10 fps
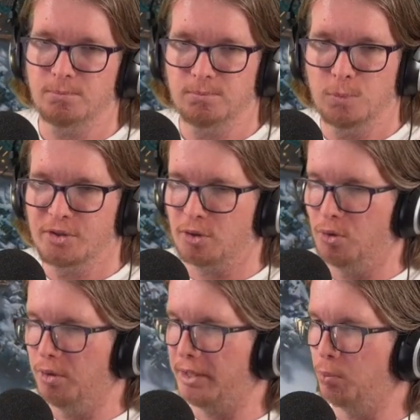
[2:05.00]
what's it
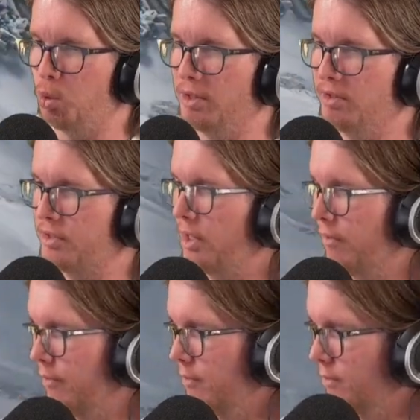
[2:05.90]
called? Like wood and
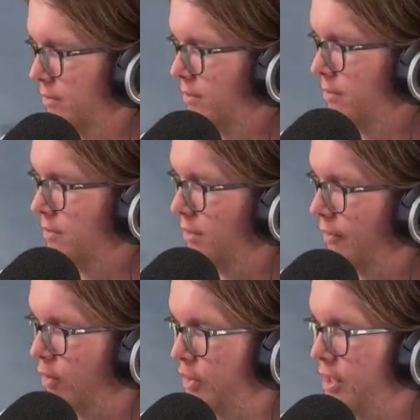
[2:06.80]
stuff. I
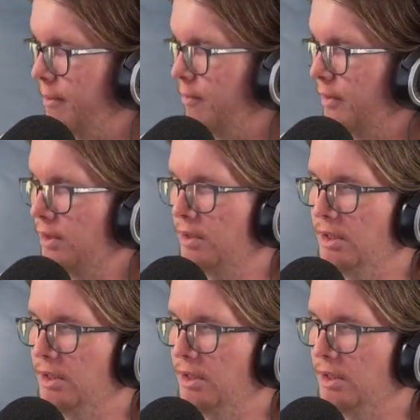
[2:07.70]
forgot the name of it.